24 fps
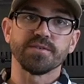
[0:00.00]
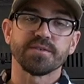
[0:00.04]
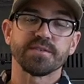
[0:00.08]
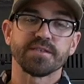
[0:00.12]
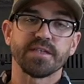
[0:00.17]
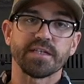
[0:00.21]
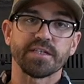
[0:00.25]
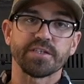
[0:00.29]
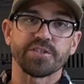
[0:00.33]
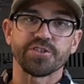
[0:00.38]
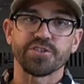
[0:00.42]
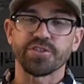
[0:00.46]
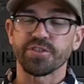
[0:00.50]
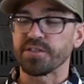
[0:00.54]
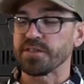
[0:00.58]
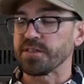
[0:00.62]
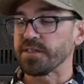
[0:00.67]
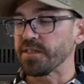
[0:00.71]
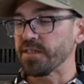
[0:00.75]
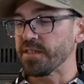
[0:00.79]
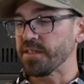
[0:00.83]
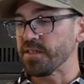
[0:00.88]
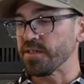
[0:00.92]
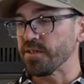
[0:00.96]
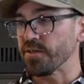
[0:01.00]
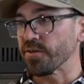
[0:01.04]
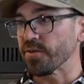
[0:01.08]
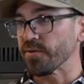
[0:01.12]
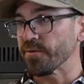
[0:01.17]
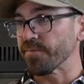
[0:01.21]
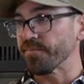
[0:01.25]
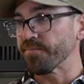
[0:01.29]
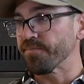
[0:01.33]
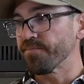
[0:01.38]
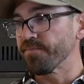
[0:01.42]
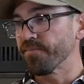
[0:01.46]
section
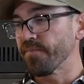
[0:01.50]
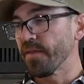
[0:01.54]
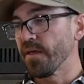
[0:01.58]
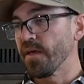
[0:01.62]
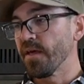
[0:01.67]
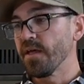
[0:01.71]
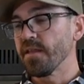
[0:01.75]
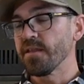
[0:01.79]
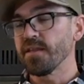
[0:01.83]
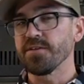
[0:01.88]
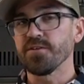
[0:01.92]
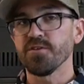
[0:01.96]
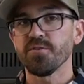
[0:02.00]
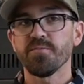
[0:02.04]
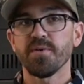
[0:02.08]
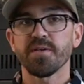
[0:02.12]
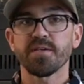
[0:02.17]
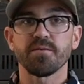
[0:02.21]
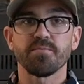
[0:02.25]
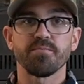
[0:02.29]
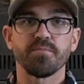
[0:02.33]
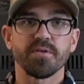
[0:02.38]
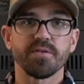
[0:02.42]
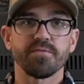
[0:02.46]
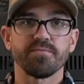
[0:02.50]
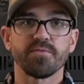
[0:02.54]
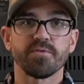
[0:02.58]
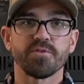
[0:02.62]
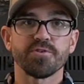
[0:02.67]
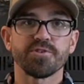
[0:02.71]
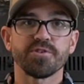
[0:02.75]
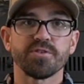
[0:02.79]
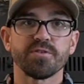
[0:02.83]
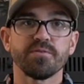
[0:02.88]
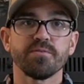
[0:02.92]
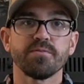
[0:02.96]
here. They do make a mid
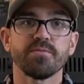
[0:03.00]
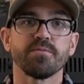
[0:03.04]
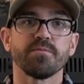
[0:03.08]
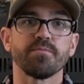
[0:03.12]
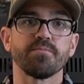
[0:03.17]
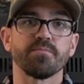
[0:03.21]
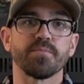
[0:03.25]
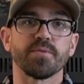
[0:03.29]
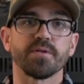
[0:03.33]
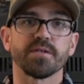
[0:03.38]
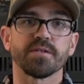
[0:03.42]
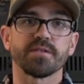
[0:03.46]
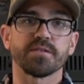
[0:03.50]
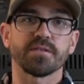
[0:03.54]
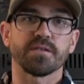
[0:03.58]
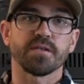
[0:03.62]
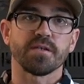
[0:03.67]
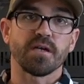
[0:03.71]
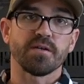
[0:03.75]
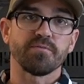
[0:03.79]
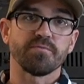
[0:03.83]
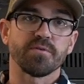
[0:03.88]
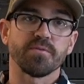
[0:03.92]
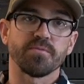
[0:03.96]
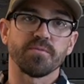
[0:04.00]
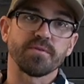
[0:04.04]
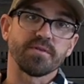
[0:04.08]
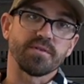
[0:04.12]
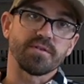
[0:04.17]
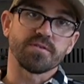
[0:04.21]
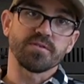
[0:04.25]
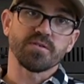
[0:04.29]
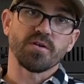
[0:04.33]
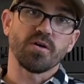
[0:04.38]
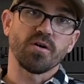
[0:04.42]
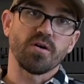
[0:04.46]
version, but I went with
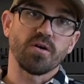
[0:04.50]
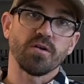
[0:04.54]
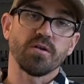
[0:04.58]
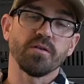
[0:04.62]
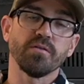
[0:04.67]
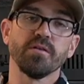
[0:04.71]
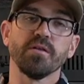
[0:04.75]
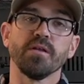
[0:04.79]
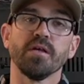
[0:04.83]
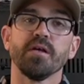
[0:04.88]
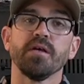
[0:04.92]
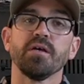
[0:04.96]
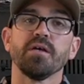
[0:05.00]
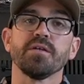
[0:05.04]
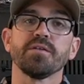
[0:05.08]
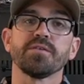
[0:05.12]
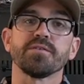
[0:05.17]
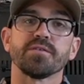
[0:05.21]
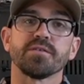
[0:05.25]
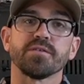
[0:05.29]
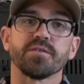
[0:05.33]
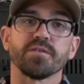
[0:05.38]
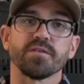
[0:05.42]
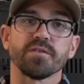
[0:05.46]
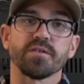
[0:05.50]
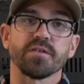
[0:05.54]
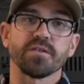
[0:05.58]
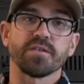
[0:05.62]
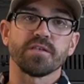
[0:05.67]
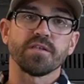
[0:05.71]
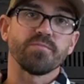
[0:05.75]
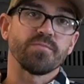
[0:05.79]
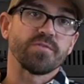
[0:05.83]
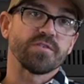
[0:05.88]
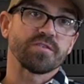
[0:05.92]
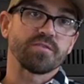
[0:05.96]
the tall to
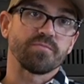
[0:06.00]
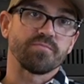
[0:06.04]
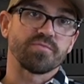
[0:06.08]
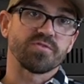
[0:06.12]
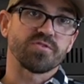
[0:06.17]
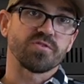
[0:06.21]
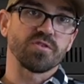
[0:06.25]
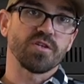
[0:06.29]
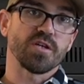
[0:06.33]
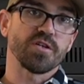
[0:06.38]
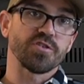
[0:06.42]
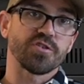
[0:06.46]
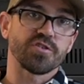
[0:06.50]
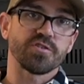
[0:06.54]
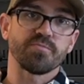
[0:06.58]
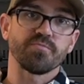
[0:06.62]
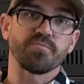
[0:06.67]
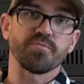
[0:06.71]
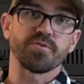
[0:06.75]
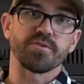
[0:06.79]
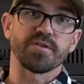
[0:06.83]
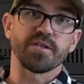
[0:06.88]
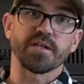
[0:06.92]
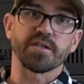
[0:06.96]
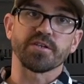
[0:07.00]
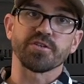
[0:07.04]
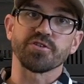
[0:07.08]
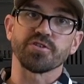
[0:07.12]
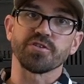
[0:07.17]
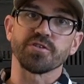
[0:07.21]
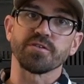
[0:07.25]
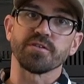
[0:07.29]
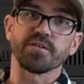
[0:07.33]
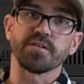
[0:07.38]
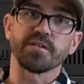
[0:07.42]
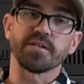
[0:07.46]
give me some slush
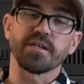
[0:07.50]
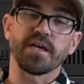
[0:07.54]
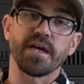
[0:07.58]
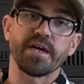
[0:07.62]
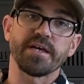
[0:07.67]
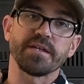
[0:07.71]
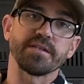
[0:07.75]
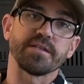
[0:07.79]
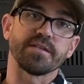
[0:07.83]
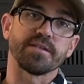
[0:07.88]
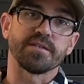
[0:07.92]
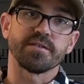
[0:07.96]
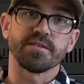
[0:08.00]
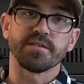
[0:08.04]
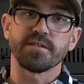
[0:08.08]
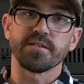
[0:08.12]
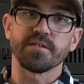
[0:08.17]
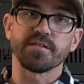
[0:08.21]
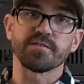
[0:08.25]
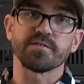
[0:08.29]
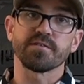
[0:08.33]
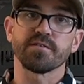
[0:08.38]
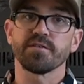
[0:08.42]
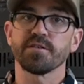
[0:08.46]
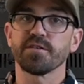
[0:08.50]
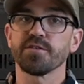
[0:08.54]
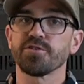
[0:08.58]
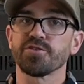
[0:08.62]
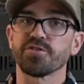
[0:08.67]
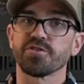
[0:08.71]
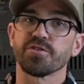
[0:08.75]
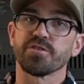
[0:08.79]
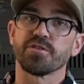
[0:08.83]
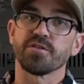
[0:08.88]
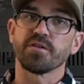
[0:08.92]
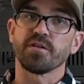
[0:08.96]
protection and added
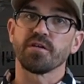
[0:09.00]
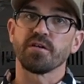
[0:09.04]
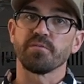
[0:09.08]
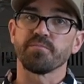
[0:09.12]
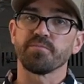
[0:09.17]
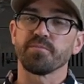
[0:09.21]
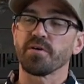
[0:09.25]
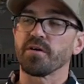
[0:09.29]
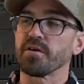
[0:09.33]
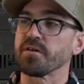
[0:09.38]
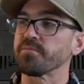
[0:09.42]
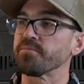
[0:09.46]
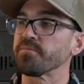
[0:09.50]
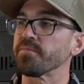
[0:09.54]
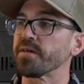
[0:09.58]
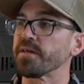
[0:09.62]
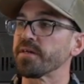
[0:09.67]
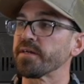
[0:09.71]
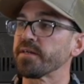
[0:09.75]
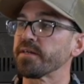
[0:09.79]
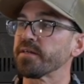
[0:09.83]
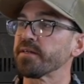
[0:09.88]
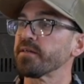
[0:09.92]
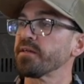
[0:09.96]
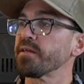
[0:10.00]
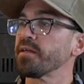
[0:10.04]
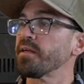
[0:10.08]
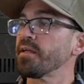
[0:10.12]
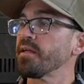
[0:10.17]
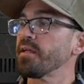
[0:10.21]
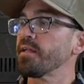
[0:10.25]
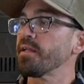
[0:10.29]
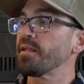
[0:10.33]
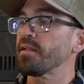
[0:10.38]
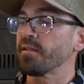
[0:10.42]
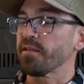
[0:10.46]
insulation up on my
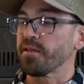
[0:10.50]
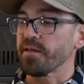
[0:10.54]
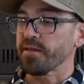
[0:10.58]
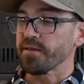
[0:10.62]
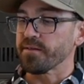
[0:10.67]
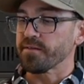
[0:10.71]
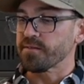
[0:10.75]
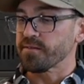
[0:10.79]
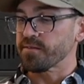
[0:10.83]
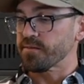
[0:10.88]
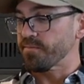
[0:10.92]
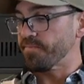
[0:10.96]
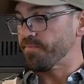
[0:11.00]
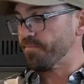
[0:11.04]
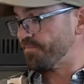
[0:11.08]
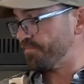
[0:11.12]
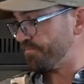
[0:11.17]
legs.